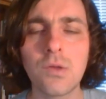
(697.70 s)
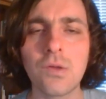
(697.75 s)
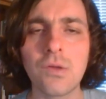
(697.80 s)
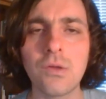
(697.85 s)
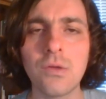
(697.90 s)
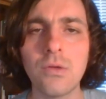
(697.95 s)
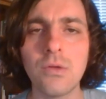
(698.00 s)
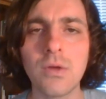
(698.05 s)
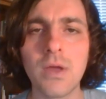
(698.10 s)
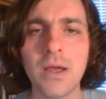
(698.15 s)

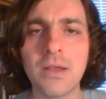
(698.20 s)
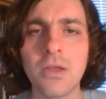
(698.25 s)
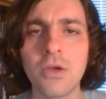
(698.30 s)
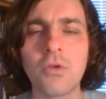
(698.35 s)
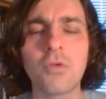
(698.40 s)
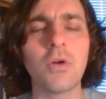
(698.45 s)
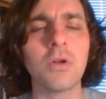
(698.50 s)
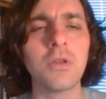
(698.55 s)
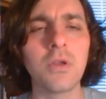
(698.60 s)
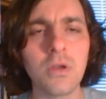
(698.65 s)
to kind
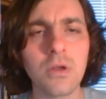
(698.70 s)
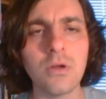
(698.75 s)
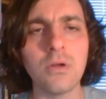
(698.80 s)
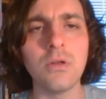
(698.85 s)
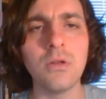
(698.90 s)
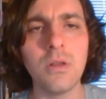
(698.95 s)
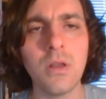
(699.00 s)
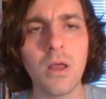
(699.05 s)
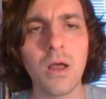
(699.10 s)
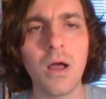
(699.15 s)
of
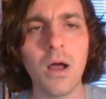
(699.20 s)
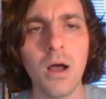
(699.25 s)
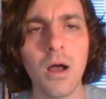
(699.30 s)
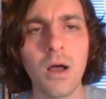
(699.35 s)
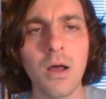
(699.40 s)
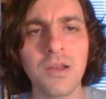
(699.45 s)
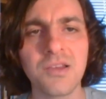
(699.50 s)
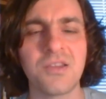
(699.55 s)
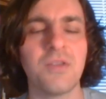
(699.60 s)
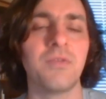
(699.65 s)
chronicle
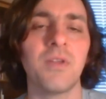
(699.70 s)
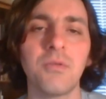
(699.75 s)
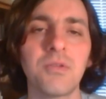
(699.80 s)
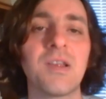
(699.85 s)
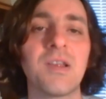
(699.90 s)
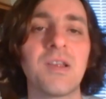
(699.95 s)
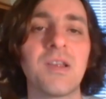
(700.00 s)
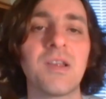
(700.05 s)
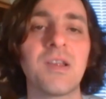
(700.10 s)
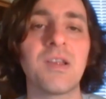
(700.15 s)
stuff that
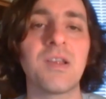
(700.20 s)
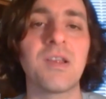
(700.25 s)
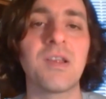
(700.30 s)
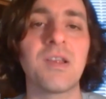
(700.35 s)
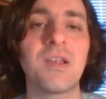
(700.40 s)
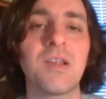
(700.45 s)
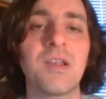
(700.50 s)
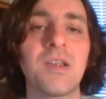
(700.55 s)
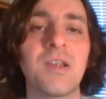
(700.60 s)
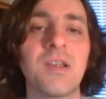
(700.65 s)
was happening to
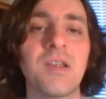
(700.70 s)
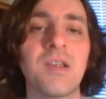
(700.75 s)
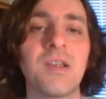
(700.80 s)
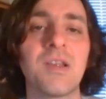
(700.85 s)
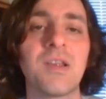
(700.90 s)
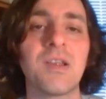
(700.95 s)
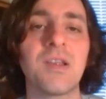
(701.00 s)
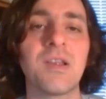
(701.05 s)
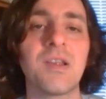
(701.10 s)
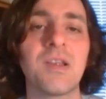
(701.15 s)
me
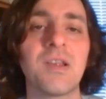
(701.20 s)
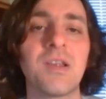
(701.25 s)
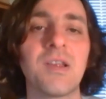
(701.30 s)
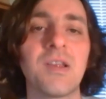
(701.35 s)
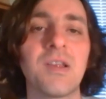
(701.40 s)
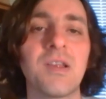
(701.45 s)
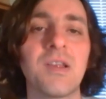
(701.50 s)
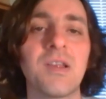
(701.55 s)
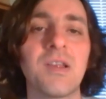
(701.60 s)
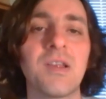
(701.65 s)
as well
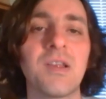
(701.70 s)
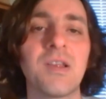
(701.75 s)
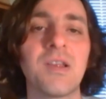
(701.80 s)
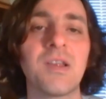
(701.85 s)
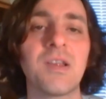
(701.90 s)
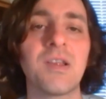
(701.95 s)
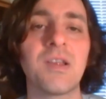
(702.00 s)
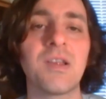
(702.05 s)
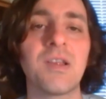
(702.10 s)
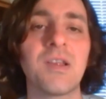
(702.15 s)
as other
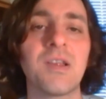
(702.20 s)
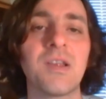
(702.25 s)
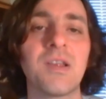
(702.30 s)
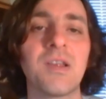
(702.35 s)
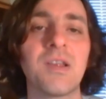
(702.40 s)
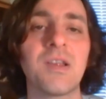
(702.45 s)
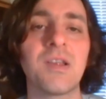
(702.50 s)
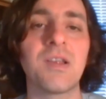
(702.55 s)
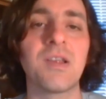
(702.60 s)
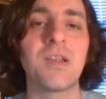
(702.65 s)
people.
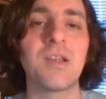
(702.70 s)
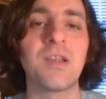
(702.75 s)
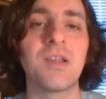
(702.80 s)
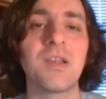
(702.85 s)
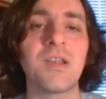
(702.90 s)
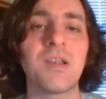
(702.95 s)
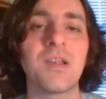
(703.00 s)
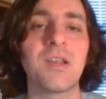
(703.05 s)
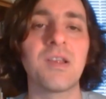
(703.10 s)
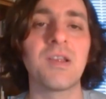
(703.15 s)
At
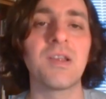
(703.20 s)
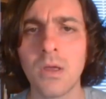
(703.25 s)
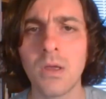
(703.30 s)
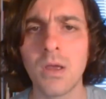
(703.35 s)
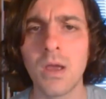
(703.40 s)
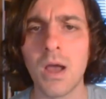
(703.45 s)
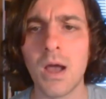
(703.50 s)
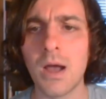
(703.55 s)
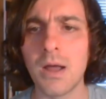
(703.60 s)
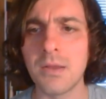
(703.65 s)

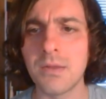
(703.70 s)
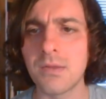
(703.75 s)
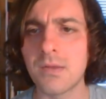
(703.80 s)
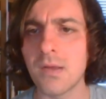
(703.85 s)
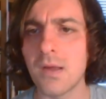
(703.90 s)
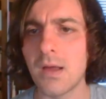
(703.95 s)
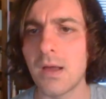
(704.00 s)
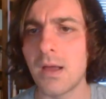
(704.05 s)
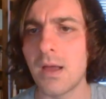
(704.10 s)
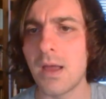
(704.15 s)

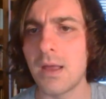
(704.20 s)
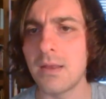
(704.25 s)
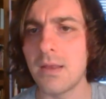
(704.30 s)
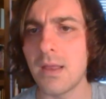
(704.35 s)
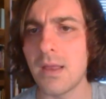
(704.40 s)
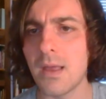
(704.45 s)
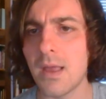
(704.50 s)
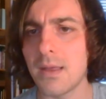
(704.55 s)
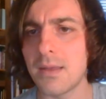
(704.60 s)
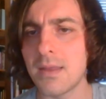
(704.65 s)

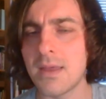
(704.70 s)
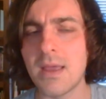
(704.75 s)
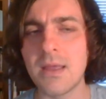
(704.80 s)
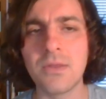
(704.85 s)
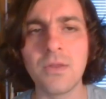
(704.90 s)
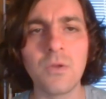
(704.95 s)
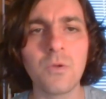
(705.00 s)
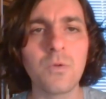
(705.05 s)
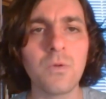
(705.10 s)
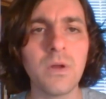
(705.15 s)
the
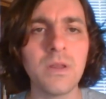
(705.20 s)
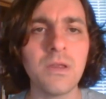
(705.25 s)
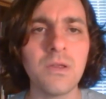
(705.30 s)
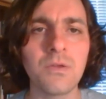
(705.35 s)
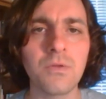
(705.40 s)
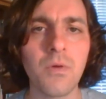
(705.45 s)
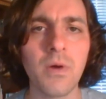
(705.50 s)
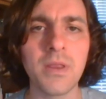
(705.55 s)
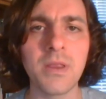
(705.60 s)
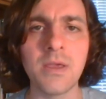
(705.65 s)
end of
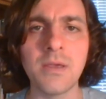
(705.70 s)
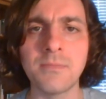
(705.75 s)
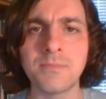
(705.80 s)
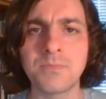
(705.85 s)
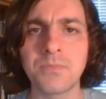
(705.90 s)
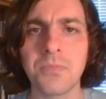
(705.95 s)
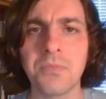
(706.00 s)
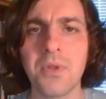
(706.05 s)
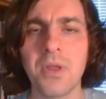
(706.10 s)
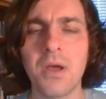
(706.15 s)
2020,
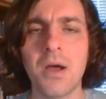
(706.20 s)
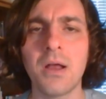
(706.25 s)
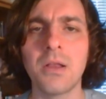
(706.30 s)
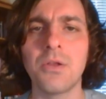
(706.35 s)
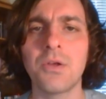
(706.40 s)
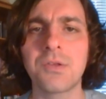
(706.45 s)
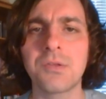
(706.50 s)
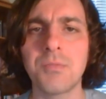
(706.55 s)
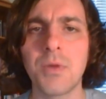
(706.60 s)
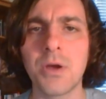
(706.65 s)
I
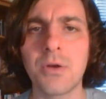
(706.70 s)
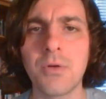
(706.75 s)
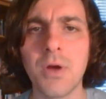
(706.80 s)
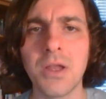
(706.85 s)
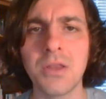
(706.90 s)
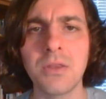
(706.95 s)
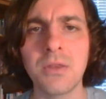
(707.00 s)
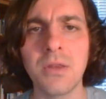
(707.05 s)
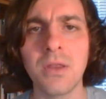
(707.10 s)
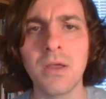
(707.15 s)
lost my
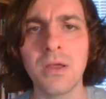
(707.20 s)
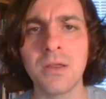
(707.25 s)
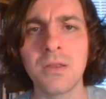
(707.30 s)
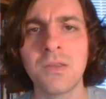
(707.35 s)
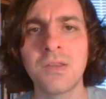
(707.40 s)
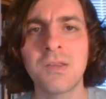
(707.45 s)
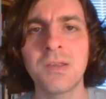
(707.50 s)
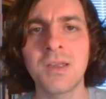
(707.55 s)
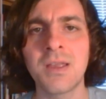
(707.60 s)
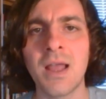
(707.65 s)
grandmother
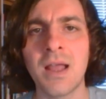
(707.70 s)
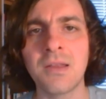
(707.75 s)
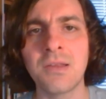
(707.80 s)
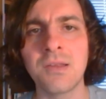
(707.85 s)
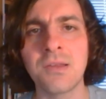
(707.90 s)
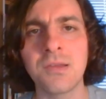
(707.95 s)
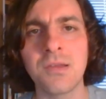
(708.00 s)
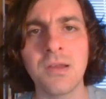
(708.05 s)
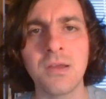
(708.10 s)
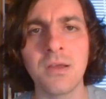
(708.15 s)
to
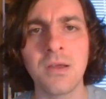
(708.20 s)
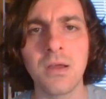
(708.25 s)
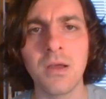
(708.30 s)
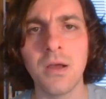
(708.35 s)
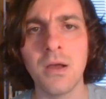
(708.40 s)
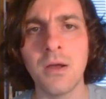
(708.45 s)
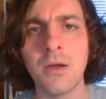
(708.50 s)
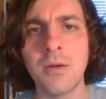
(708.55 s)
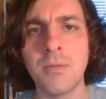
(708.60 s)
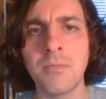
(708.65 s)
cancer,
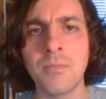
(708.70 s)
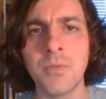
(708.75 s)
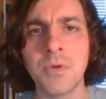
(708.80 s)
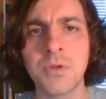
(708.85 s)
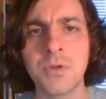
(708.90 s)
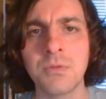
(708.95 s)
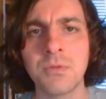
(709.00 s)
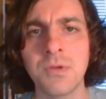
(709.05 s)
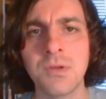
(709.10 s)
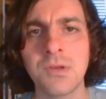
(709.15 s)

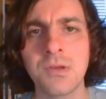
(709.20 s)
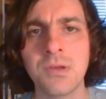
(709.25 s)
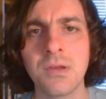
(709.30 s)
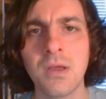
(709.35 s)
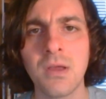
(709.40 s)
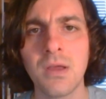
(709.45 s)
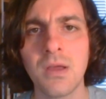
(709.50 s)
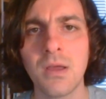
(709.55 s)
which was